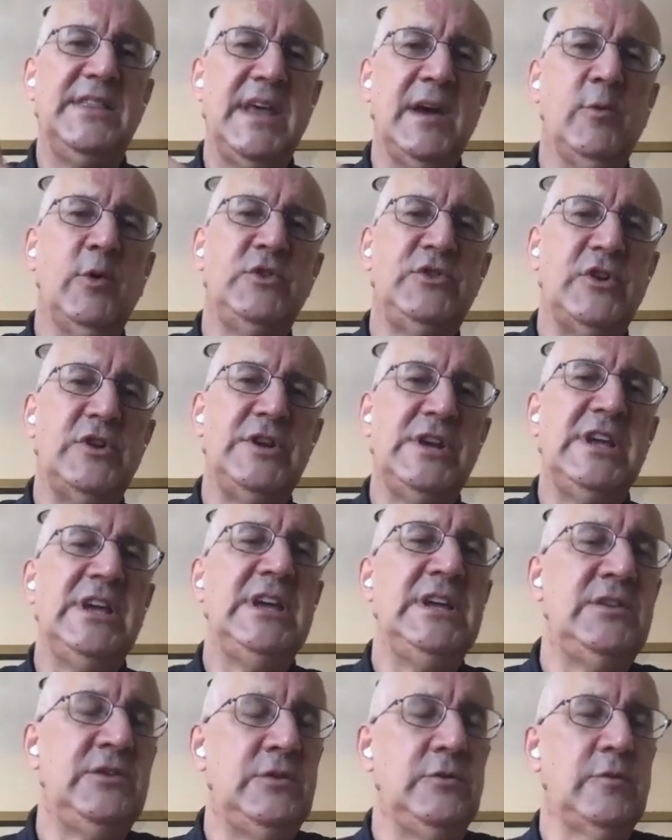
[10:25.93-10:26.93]
there was a
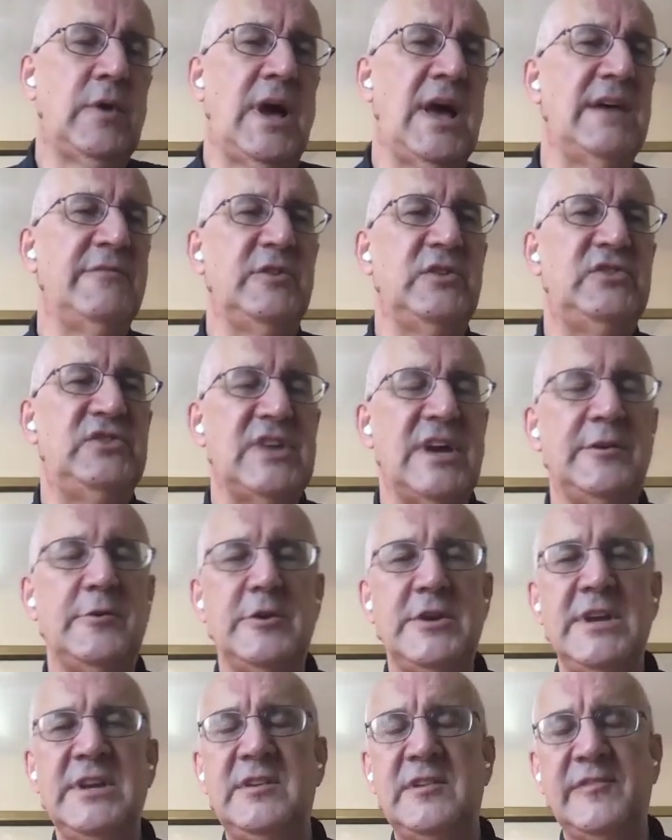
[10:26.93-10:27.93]
need to have a
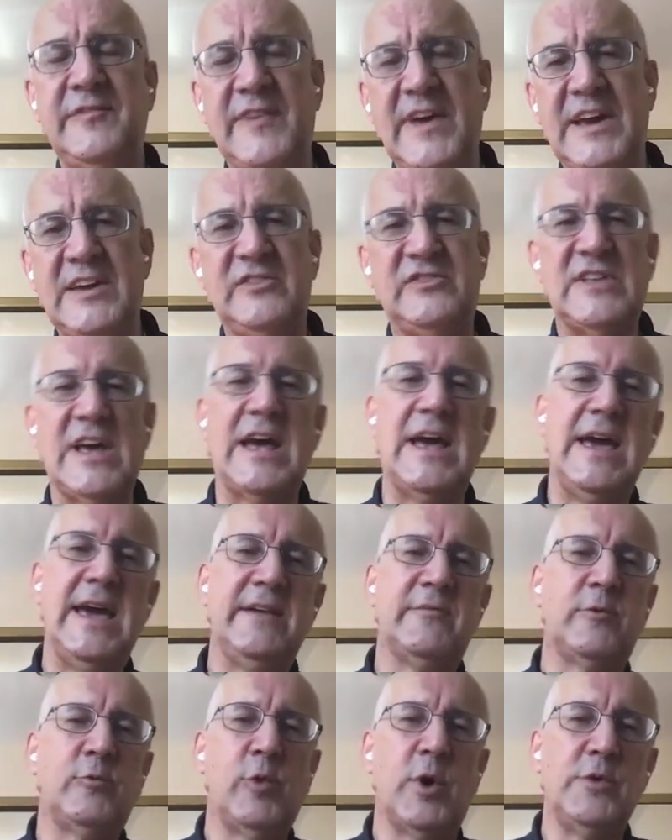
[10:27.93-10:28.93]
standard interface that
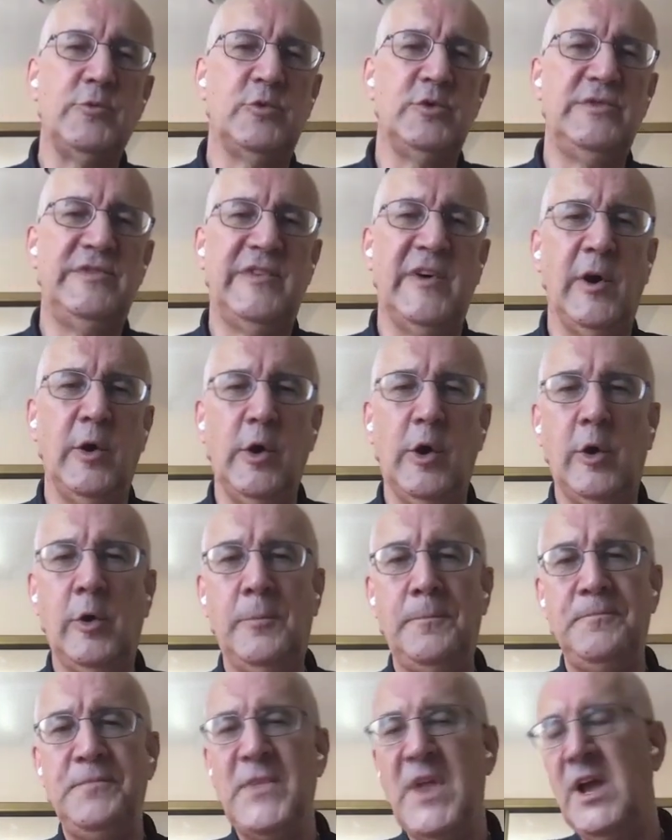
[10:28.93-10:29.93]
everyone would
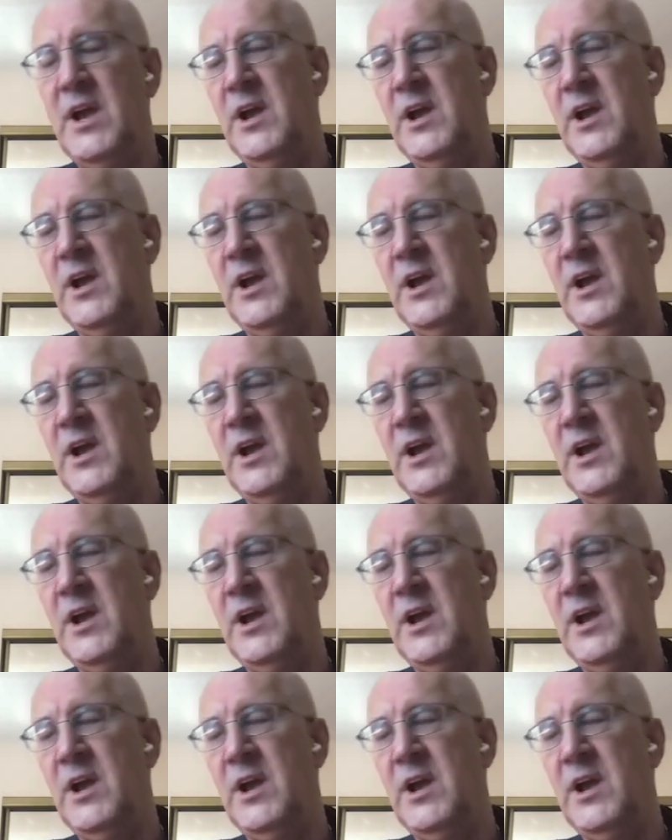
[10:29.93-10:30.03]
follow